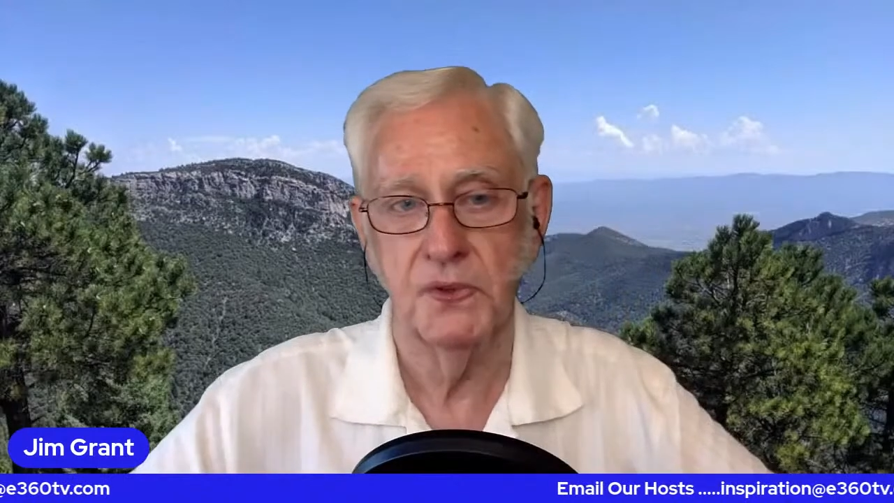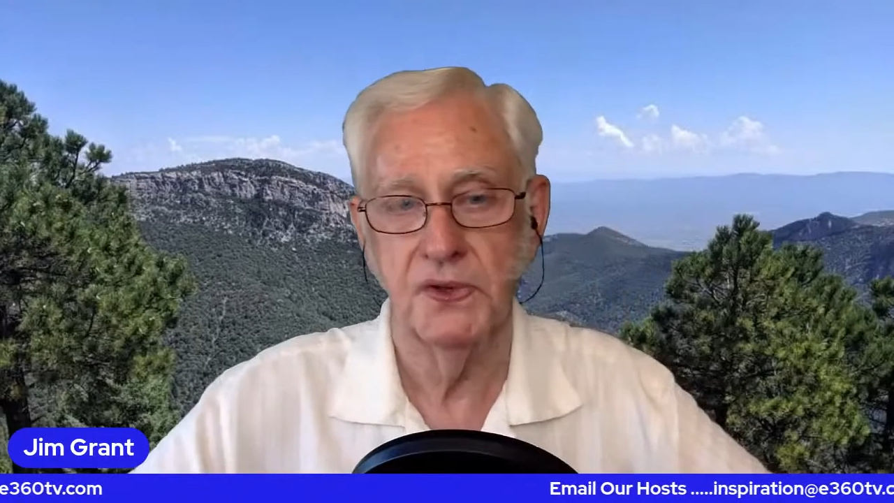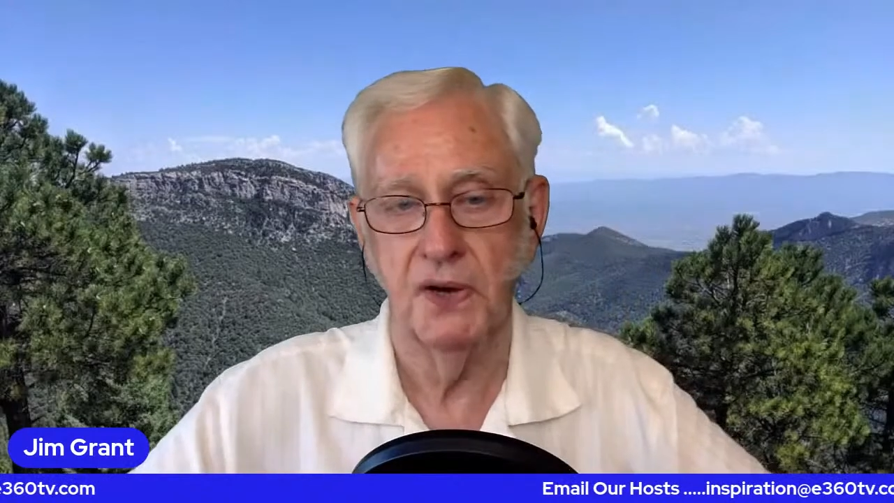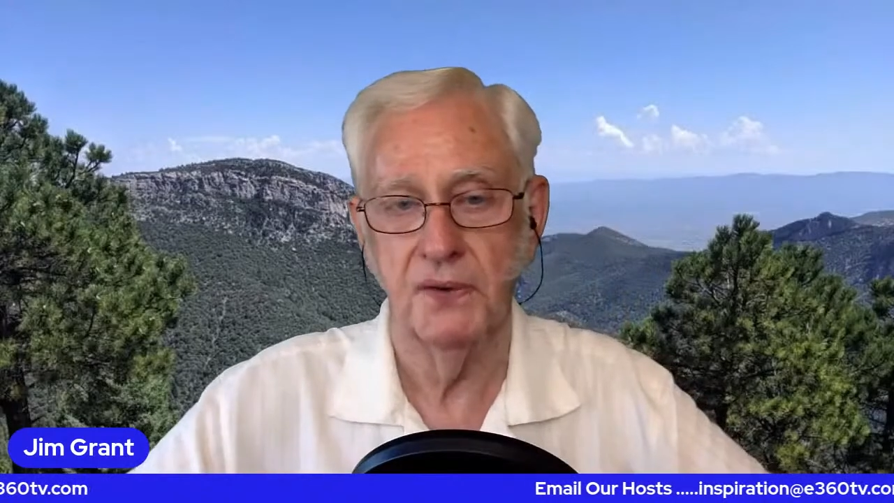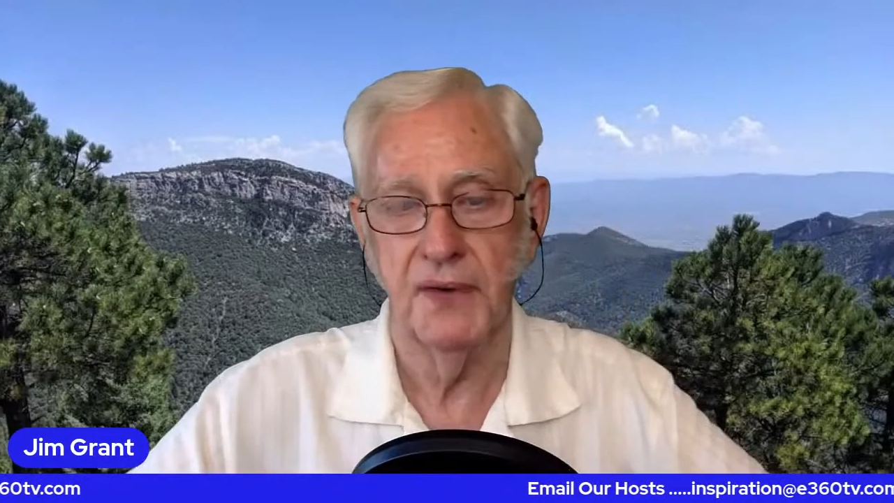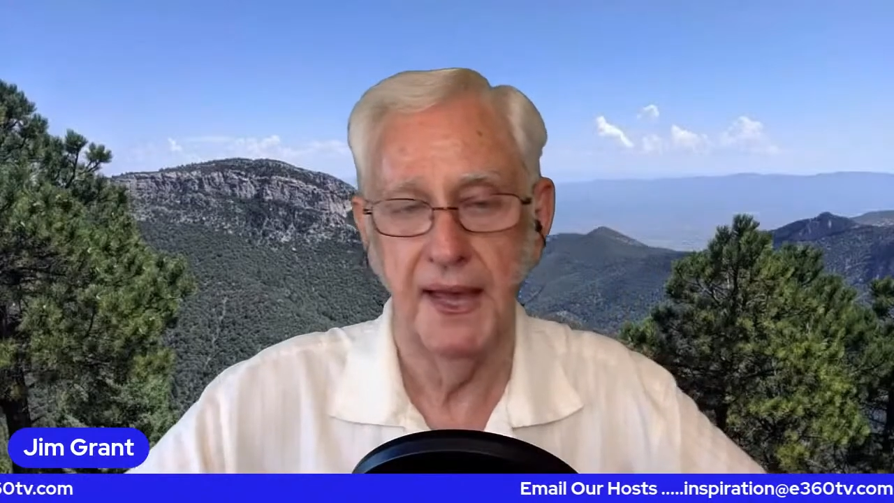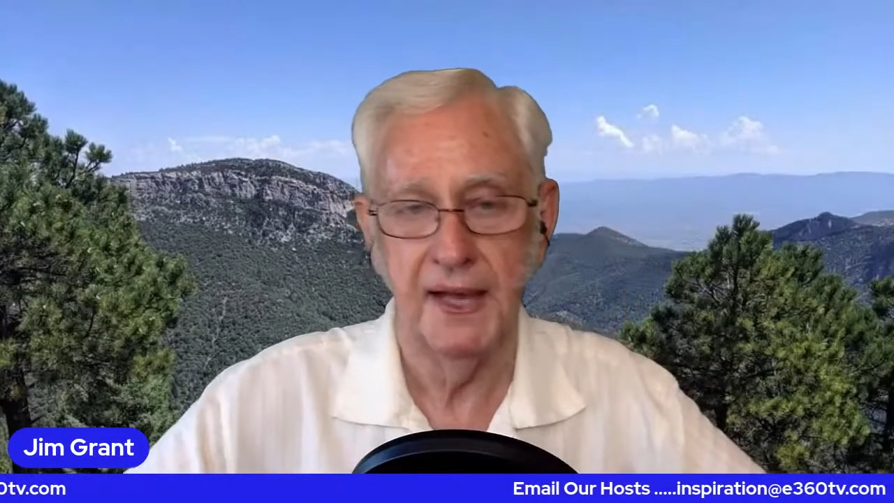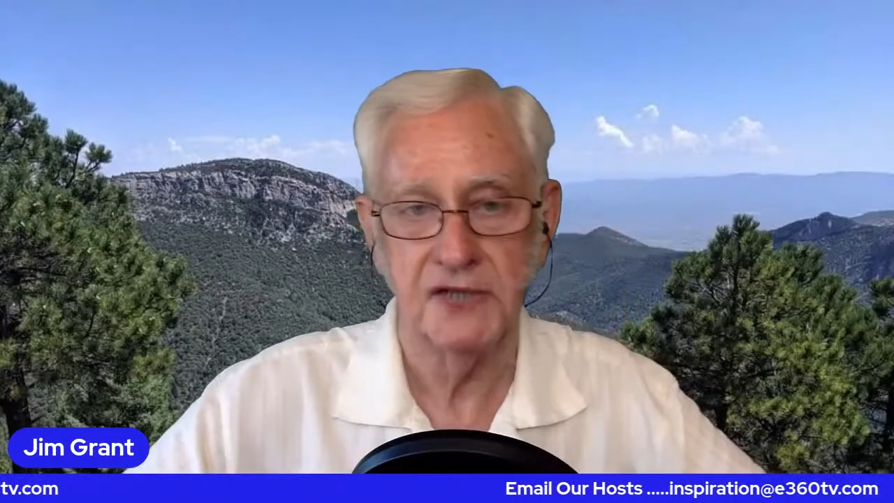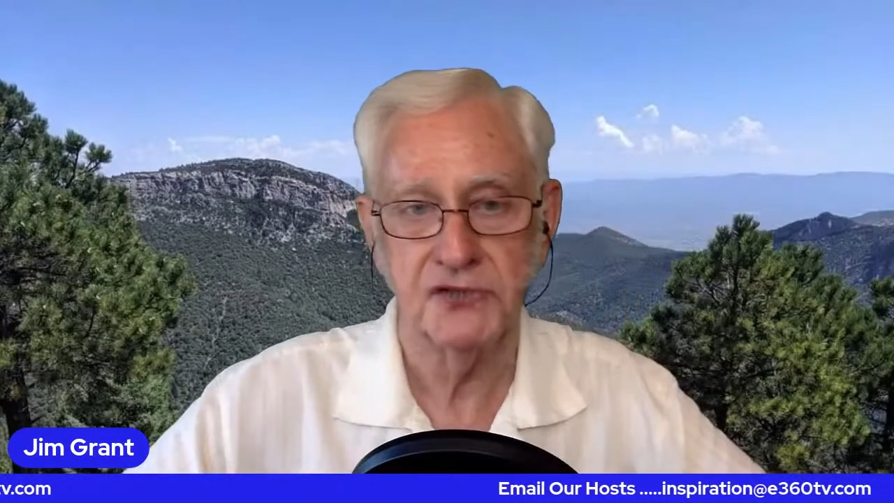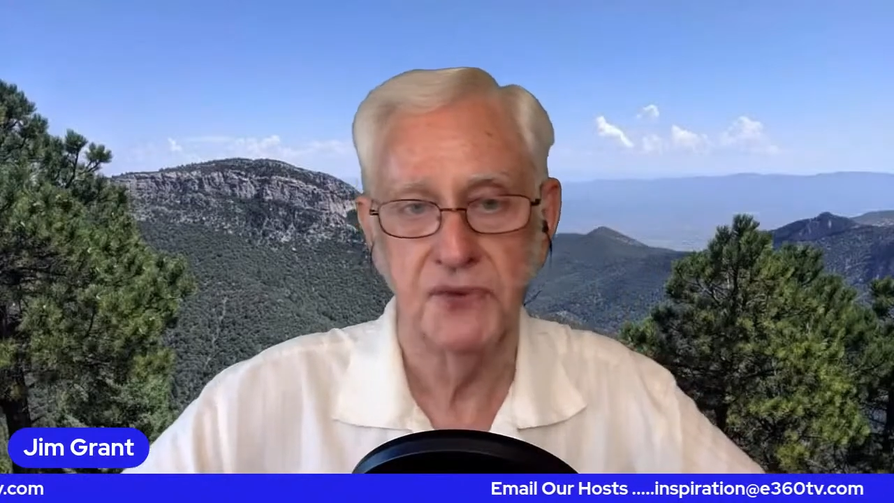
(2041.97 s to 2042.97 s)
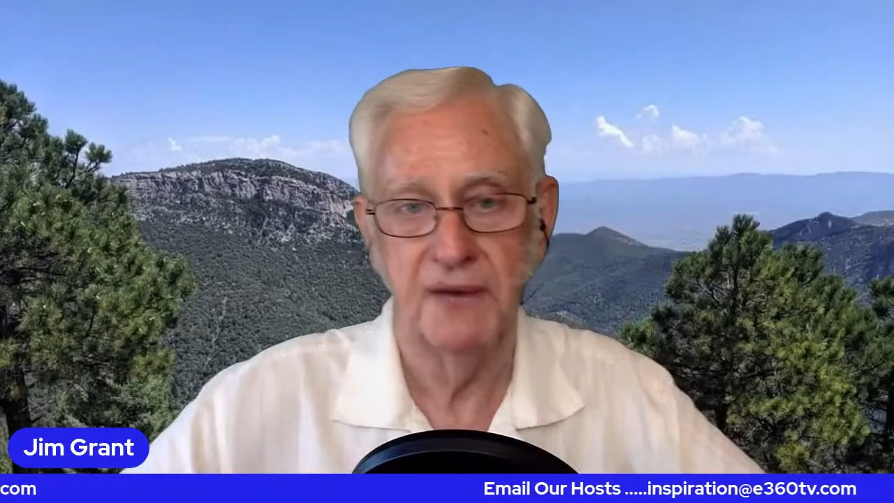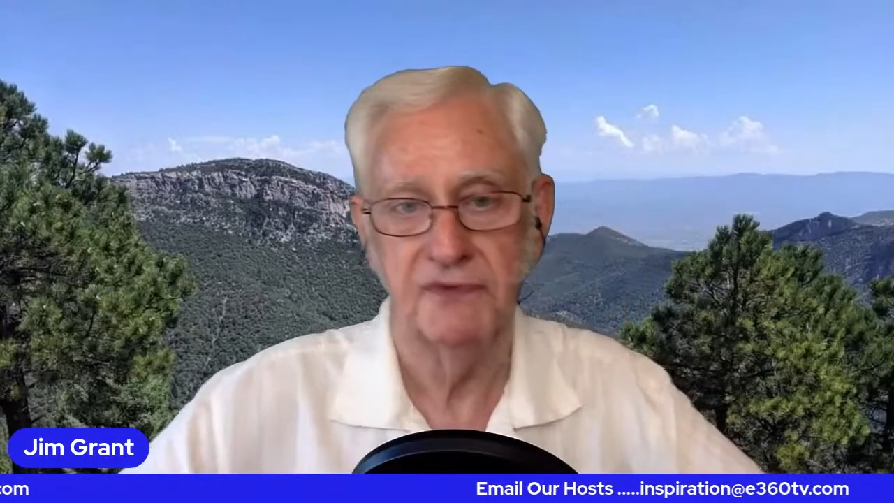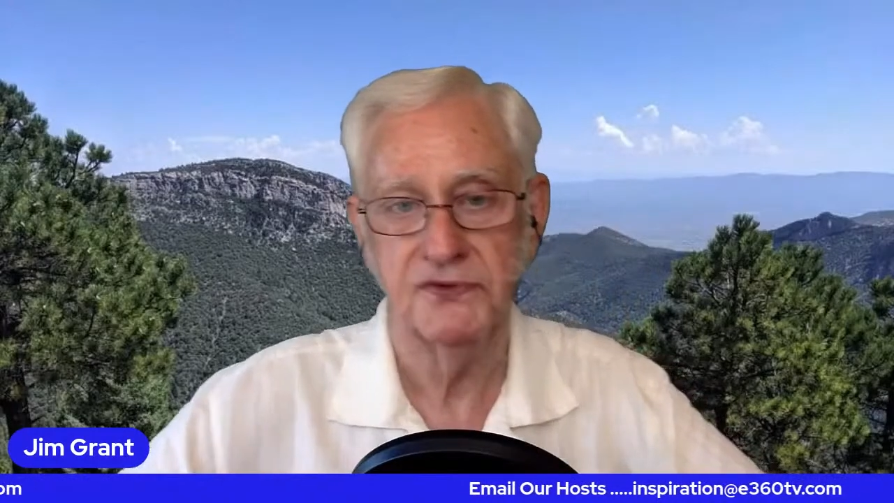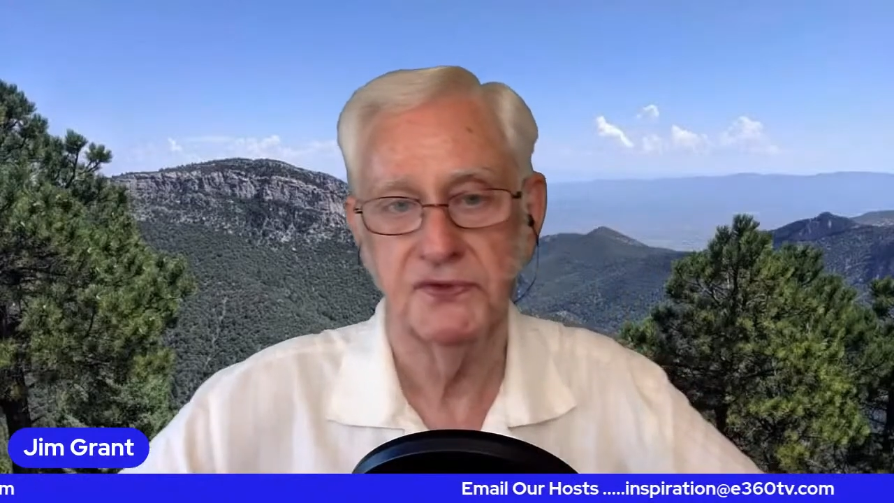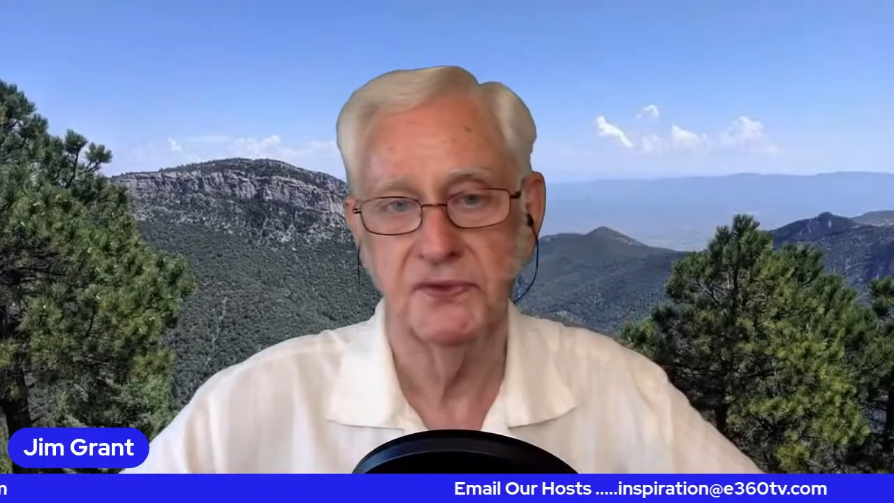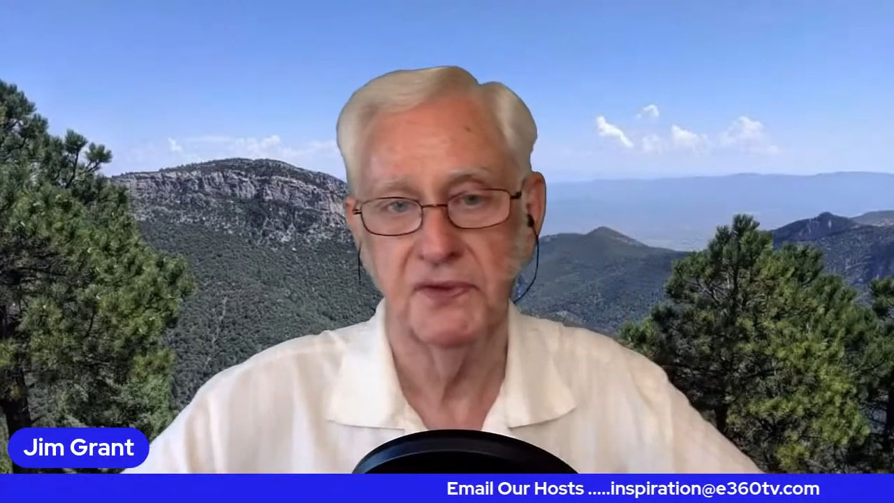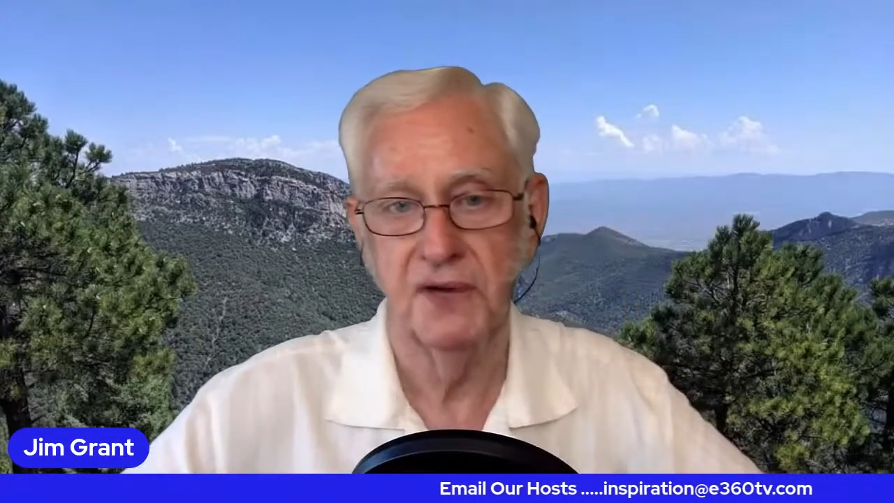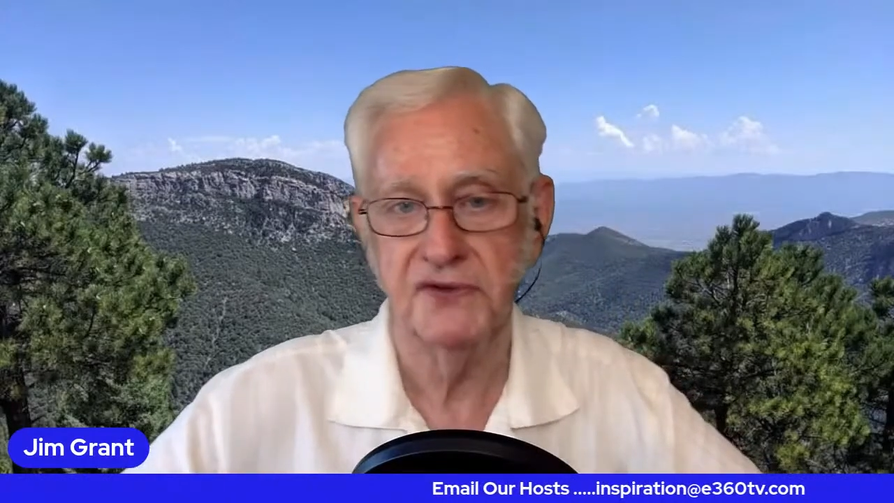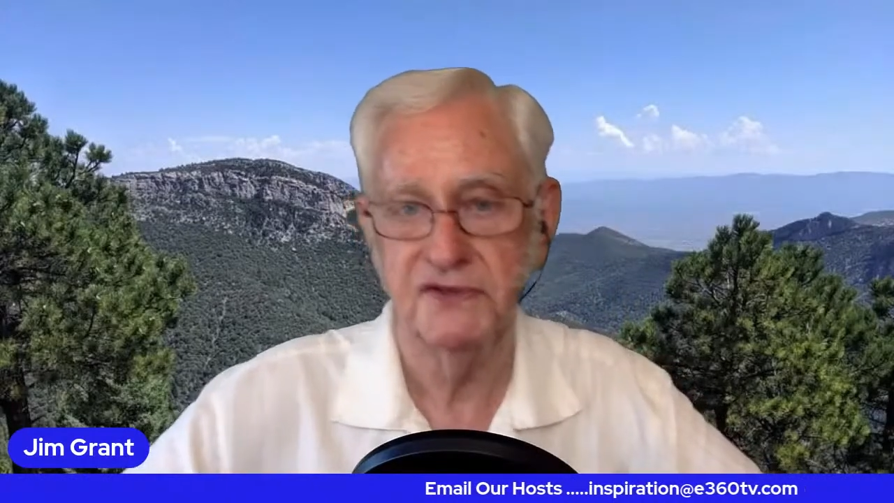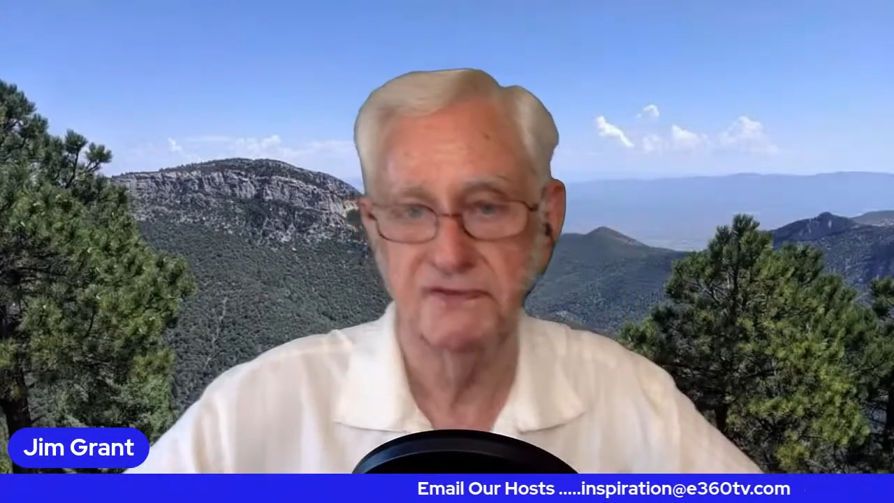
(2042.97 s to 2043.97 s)
renowned acts traveled to
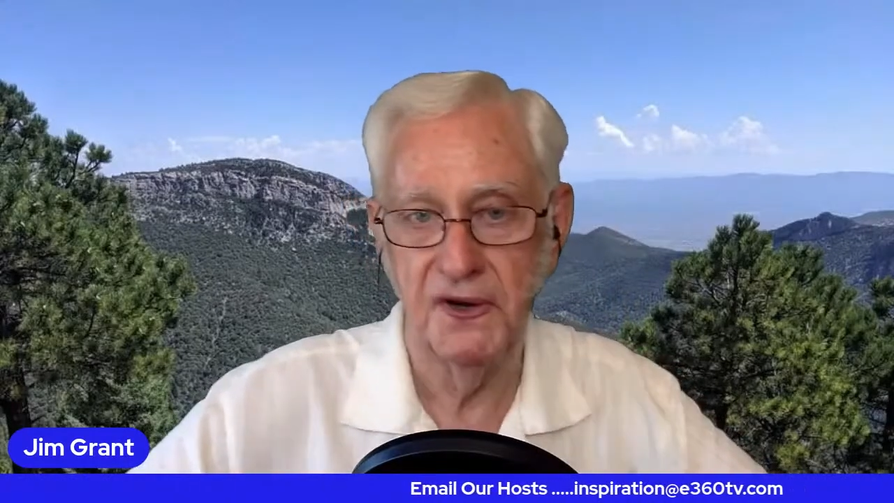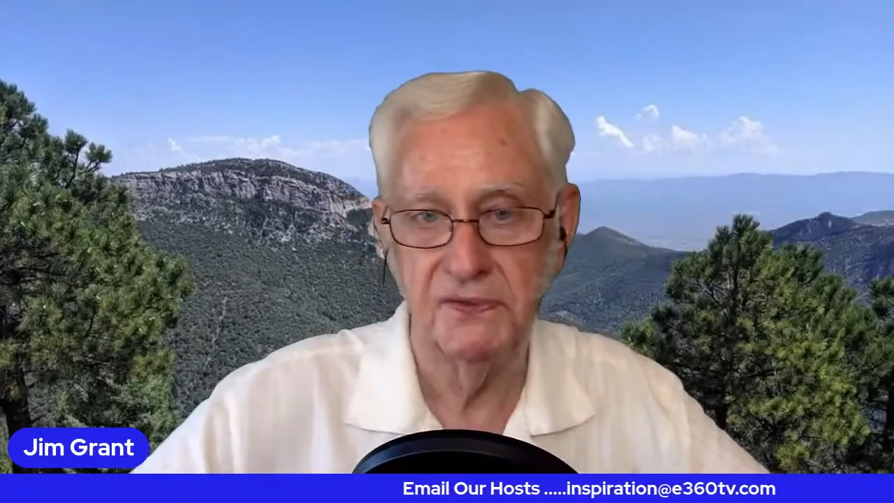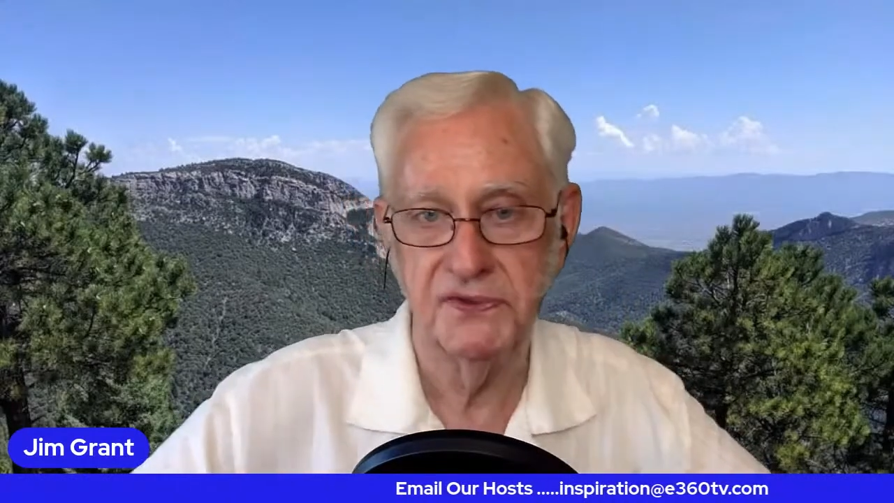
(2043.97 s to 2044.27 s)
Kosovo